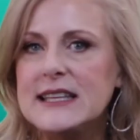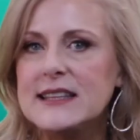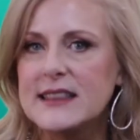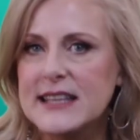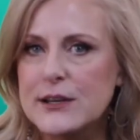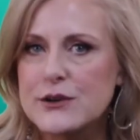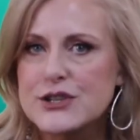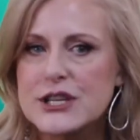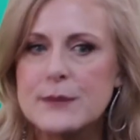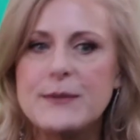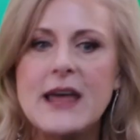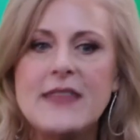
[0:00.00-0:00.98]

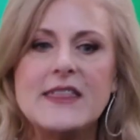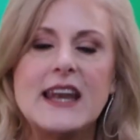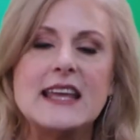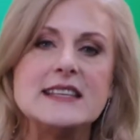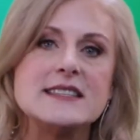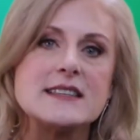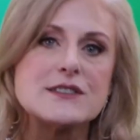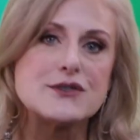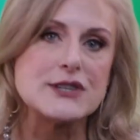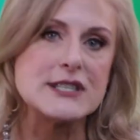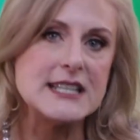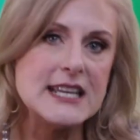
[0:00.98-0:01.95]
leadership that is
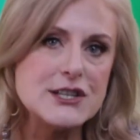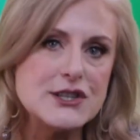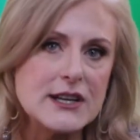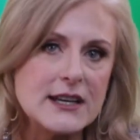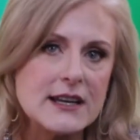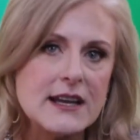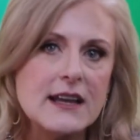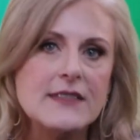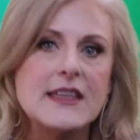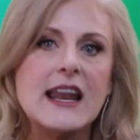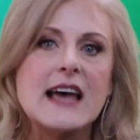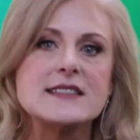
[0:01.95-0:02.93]
strategic,
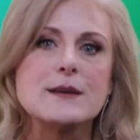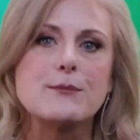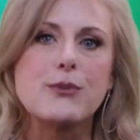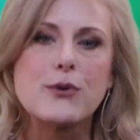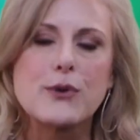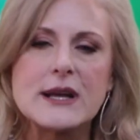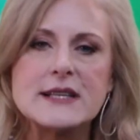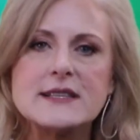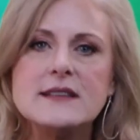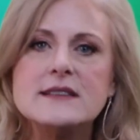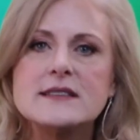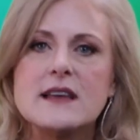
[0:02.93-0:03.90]
that has a presence